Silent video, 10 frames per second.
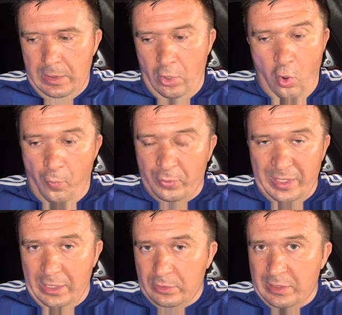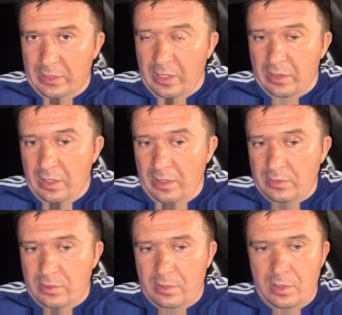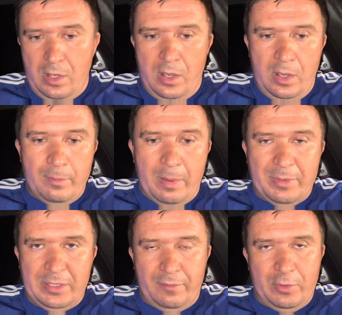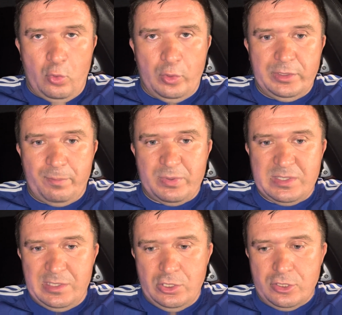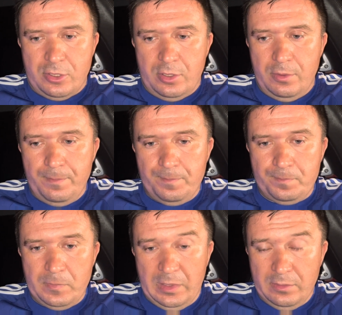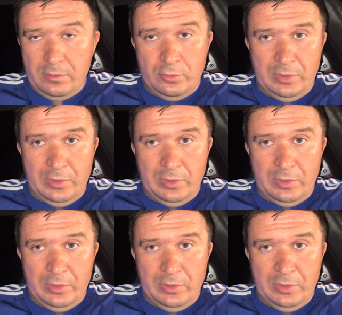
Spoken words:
Hopefully I could get it unlocked. I'm gonna record the procedure to